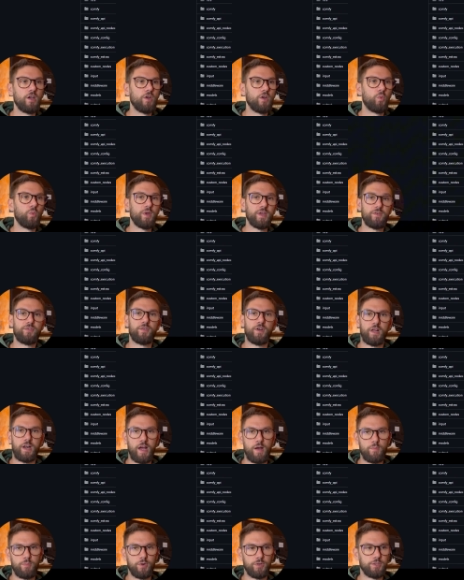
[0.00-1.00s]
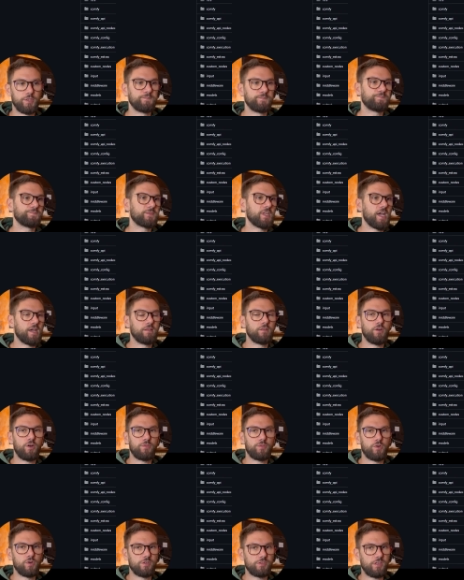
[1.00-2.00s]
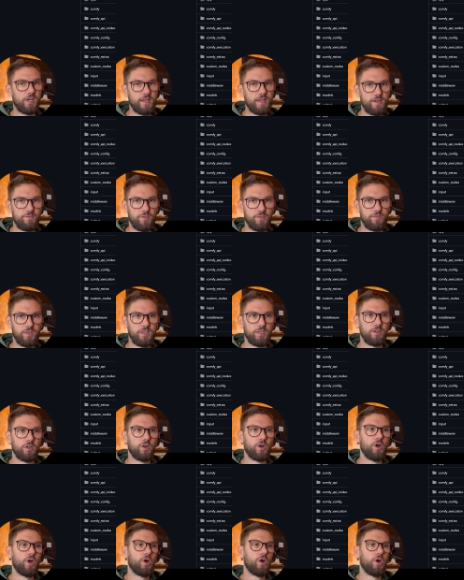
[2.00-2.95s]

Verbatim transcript: with RunPod. And of course, I have a video